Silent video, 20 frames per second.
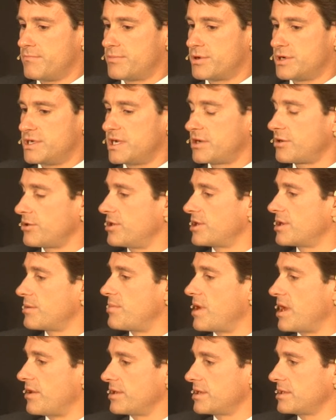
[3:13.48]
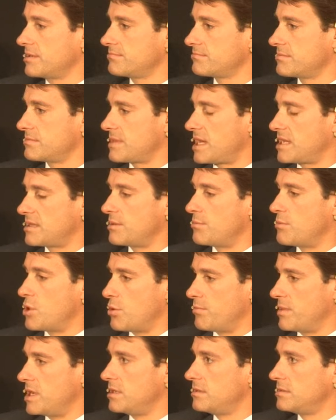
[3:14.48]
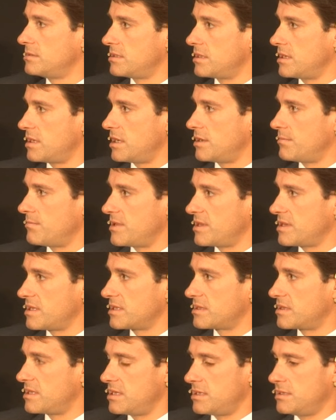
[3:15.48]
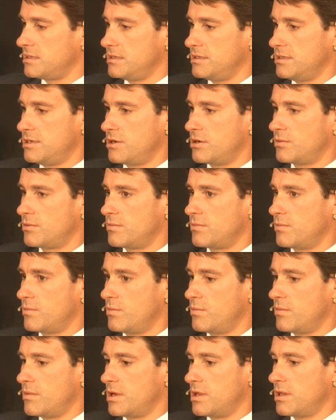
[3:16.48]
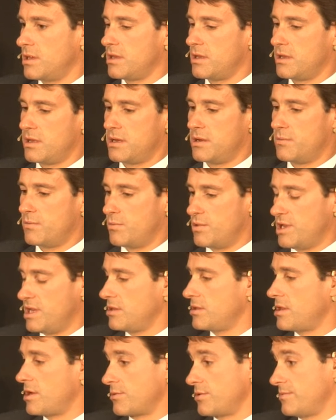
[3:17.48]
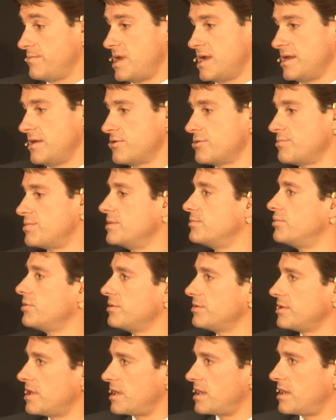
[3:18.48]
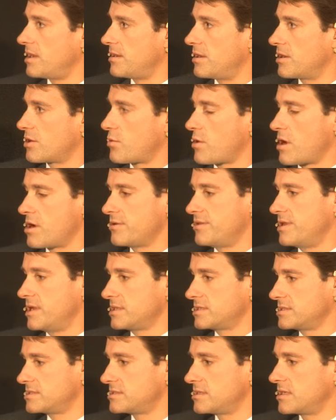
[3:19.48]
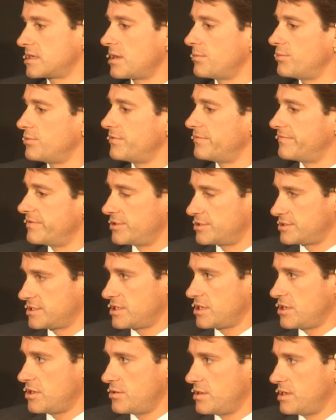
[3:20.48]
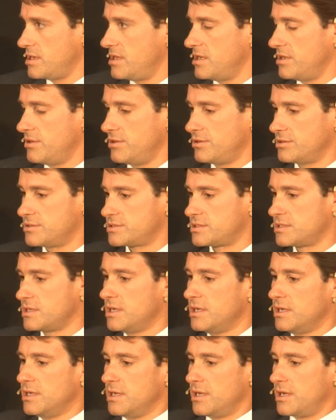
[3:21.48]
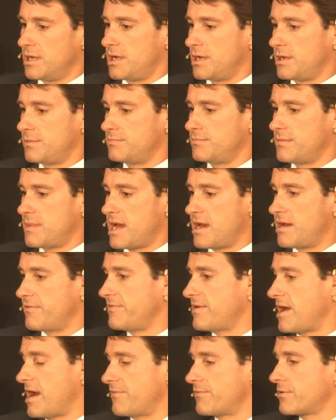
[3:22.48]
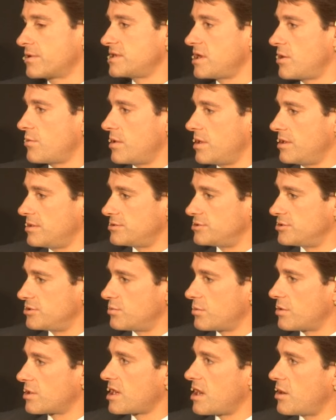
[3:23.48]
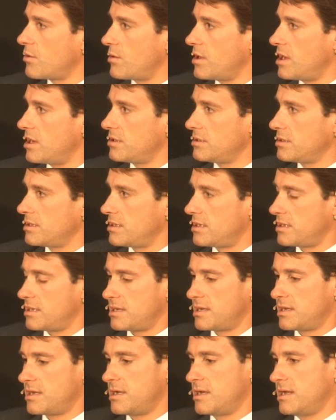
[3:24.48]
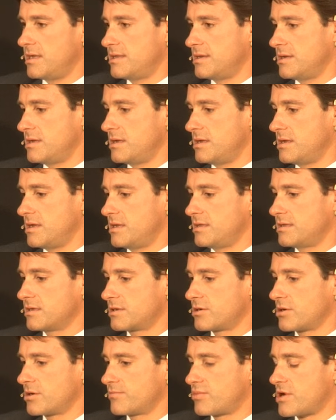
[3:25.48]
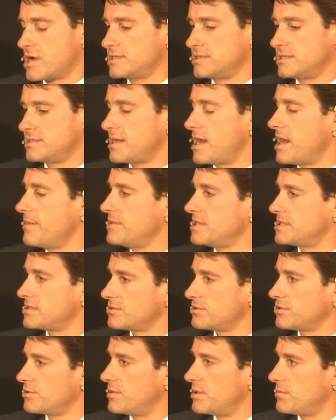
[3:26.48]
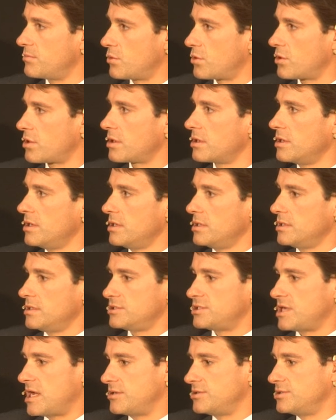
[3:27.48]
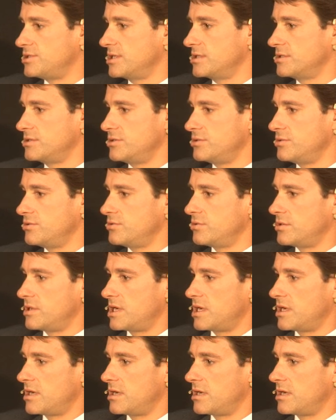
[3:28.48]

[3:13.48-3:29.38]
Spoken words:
particularly compelling at the moment. I think that, you know, well, we, along with many other people, acquired things a couple of years ago, and those have worked out well and should work out well. At the present time, it's a little bit more challenging due to